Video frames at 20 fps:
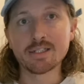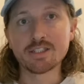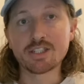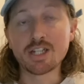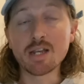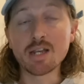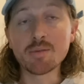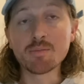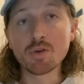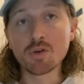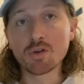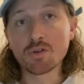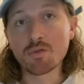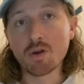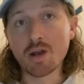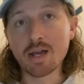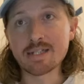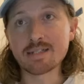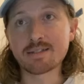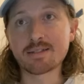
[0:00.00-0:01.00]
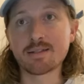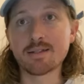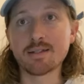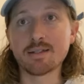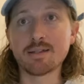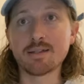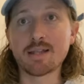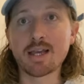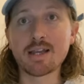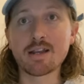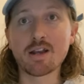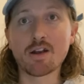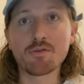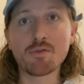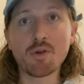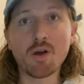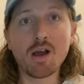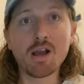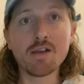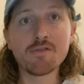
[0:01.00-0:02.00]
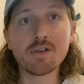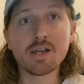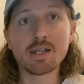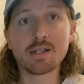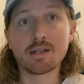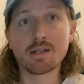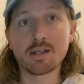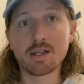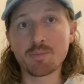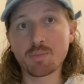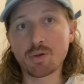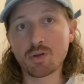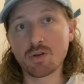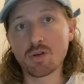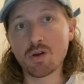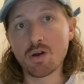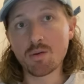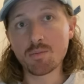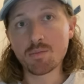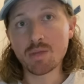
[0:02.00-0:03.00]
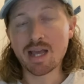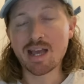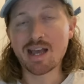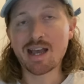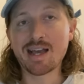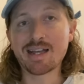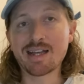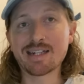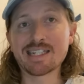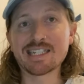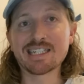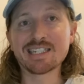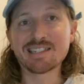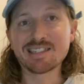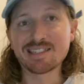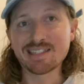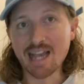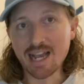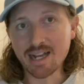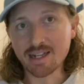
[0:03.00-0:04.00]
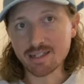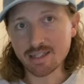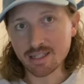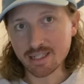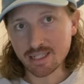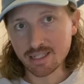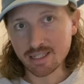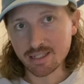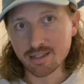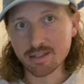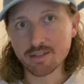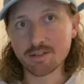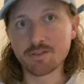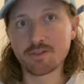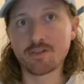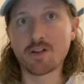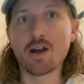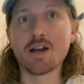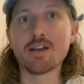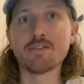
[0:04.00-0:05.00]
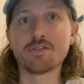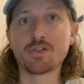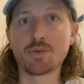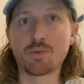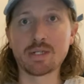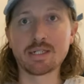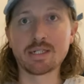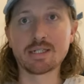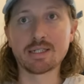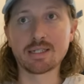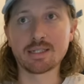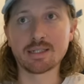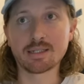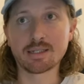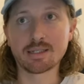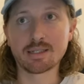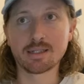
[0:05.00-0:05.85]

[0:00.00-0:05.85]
Schanberg writes that they arrive at Le Phnom at exactly 5:20.